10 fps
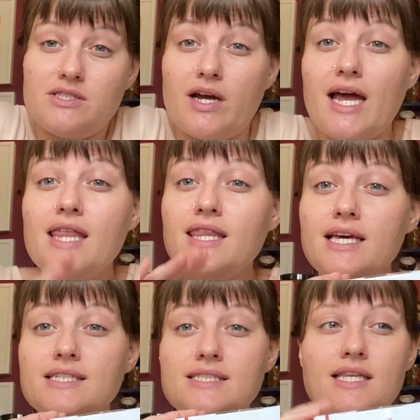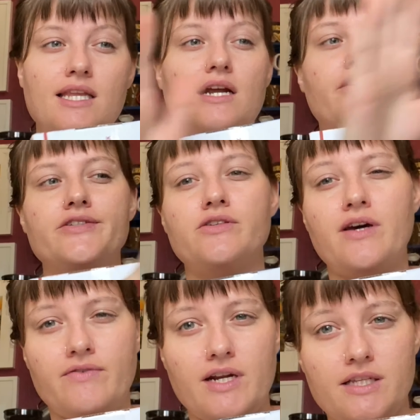so I got this, and then I also
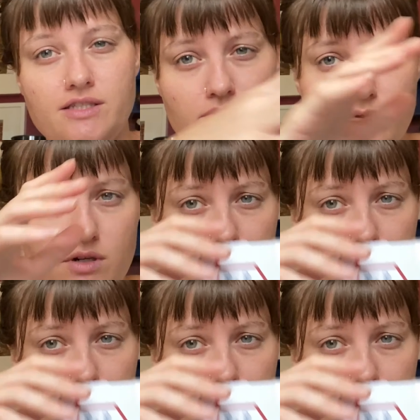have an Etsy order.